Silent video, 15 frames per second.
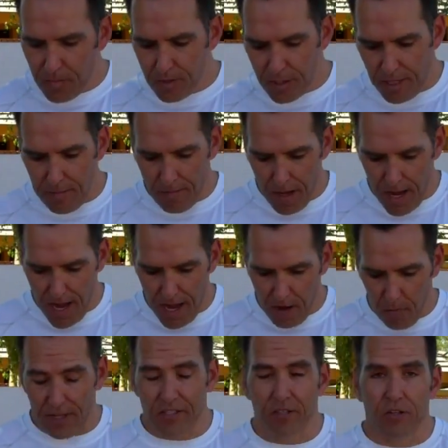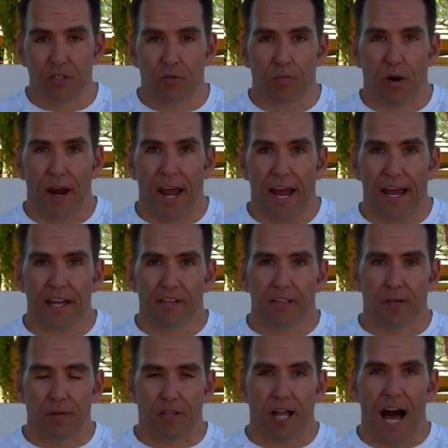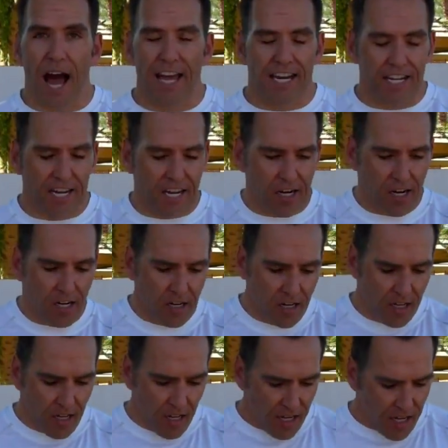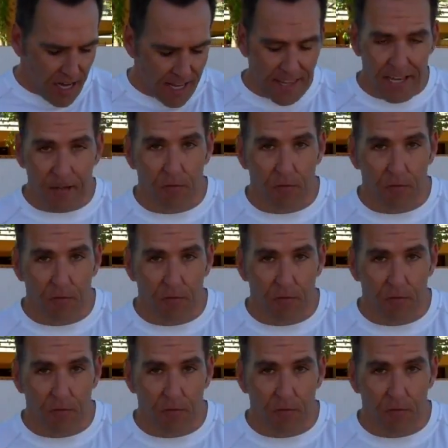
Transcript: some wetsuit spray, some Glide in here, and